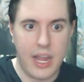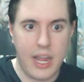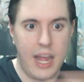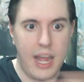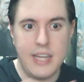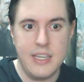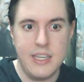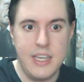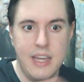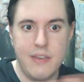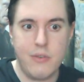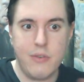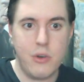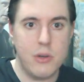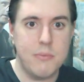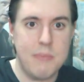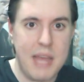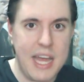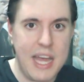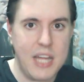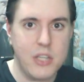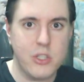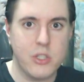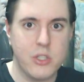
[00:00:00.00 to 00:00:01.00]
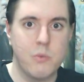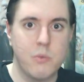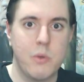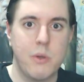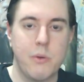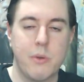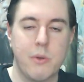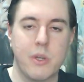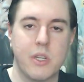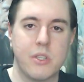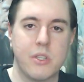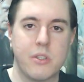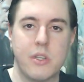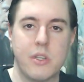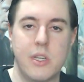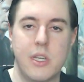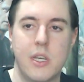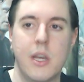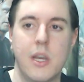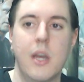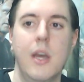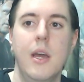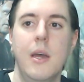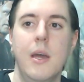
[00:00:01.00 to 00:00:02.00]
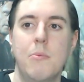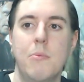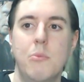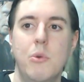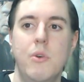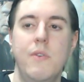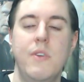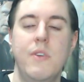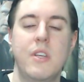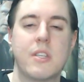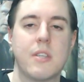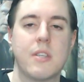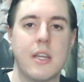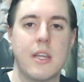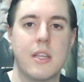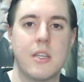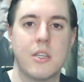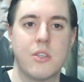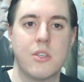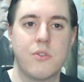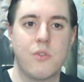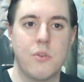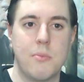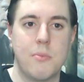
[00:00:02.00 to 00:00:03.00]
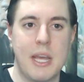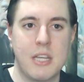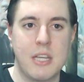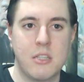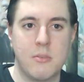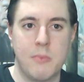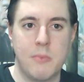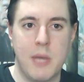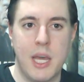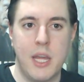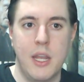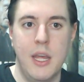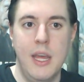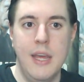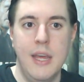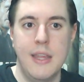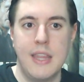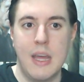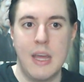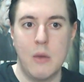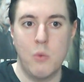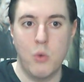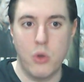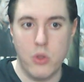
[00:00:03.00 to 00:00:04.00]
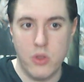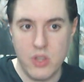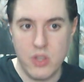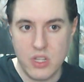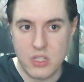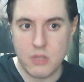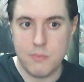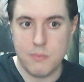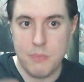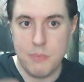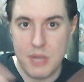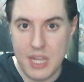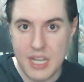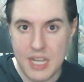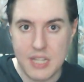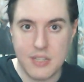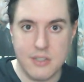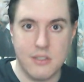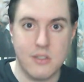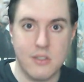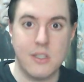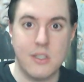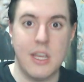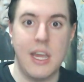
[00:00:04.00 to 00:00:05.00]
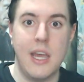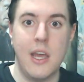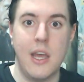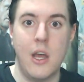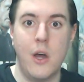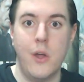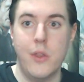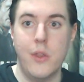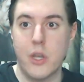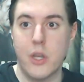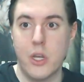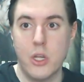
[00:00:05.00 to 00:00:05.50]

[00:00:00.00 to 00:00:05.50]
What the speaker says: Like, I never imagined we were going to see movies like this from X-Men that were this big in scale,